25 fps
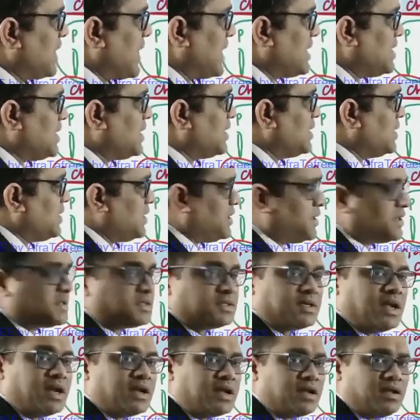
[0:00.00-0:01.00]
allele is
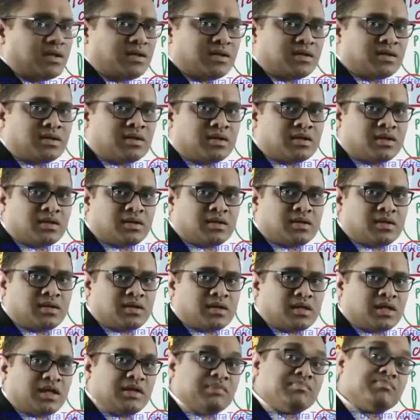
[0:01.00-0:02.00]
getting
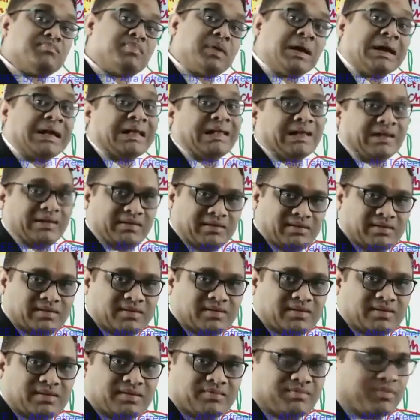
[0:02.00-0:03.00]
imprinted,
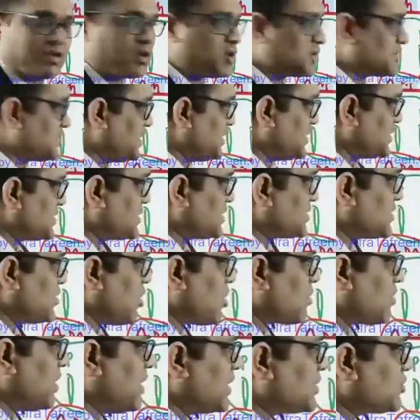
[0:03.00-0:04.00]
because see, this is
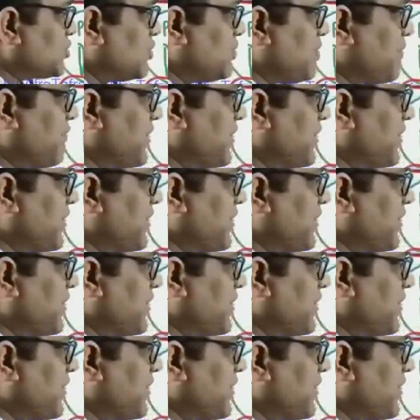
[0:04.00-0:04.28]
normal, it should be